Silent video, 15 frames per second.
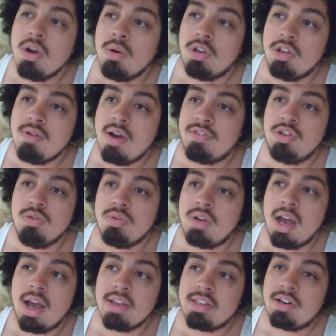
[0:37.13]
where you have two
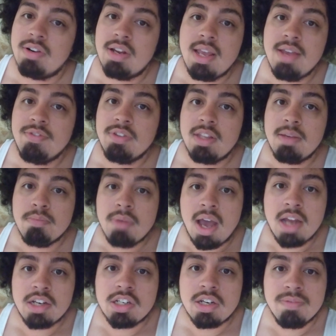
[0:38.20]
guys that are evenly
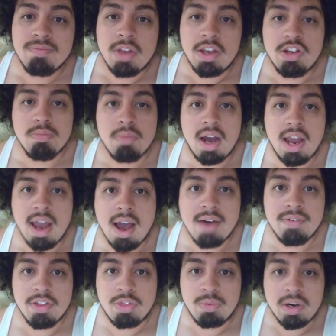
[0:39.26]
matched, and you might
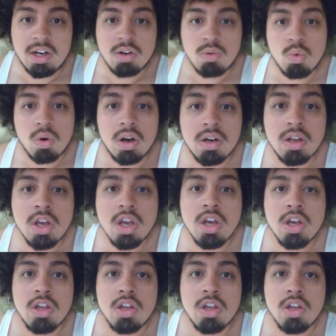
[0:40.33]
have a three to one,